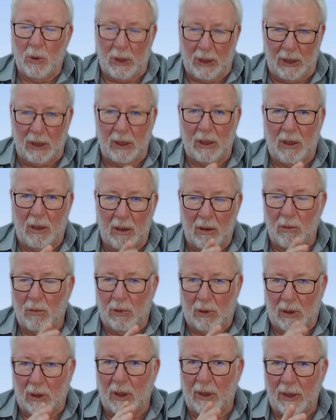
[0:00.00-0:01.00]
Yeah,
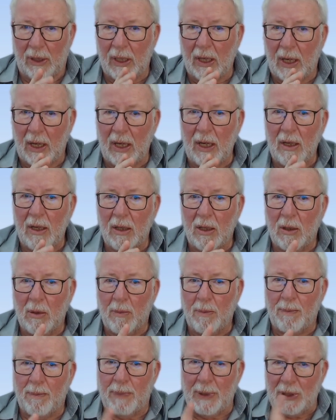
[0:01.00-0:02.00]
well, okay.
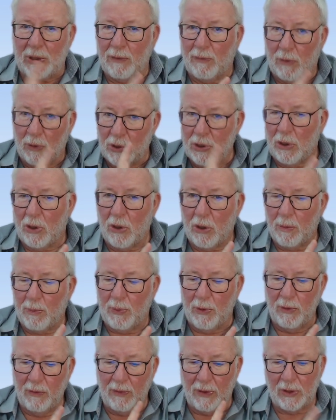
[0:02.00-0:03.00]
But you've also got to
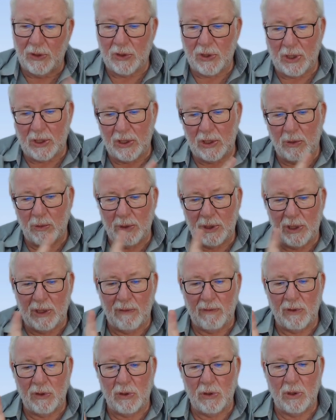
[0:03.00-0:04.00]
prove the instruction was
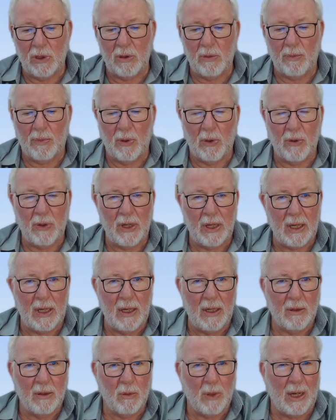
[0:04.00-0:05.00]
given to the
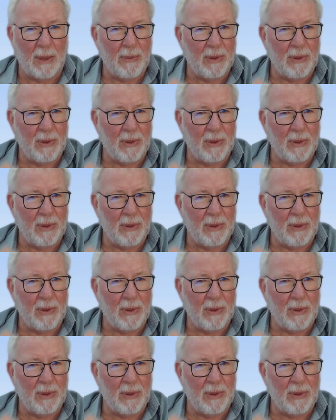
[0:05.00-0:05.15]
employee. Why?